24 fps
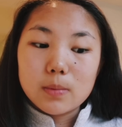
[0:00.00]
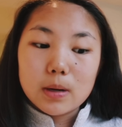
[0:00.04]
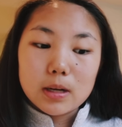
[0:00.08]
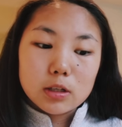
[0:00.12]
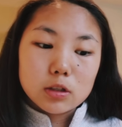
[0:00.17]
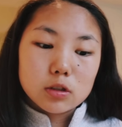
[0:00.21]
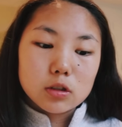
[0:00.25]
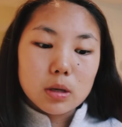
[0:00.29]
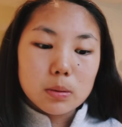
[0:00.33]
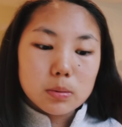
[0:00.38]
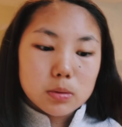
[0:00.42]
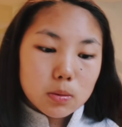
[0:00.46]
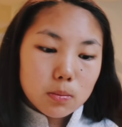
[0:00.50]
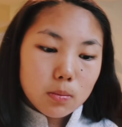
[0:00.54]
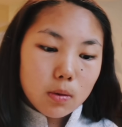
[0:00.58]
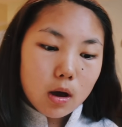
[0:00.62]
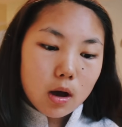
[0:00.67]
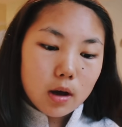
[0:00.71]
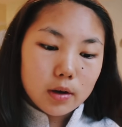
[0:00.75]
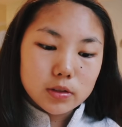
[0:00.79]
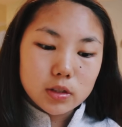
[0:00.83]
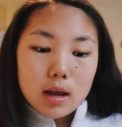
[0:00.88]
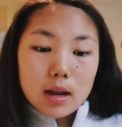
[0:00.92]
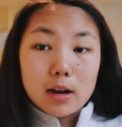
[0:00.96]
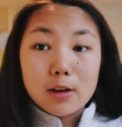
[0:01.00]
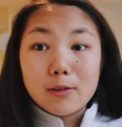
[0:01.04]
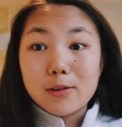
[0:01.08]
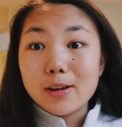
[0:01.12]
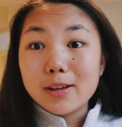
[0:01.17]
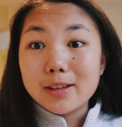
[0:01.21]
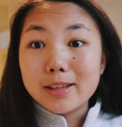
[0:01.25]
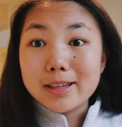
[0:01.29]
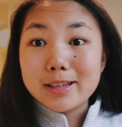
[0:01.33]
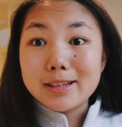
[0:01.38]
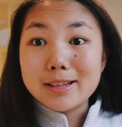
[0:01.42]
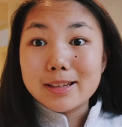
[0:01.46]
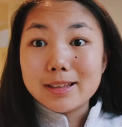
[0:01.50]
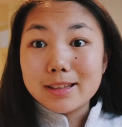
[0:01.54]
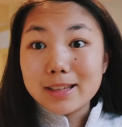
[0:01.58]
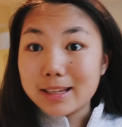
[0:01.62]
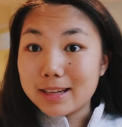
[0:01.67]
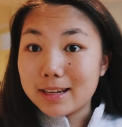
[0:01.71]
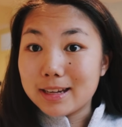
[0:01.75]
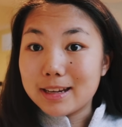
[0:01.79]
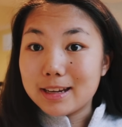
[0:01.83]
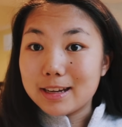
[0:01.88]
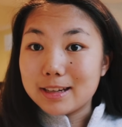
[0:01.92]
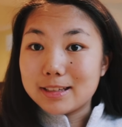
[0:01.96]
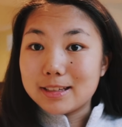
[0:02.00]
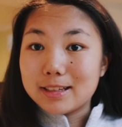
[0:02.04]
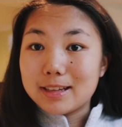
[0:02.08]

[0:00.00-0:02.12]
my description box. And I quickly deleted it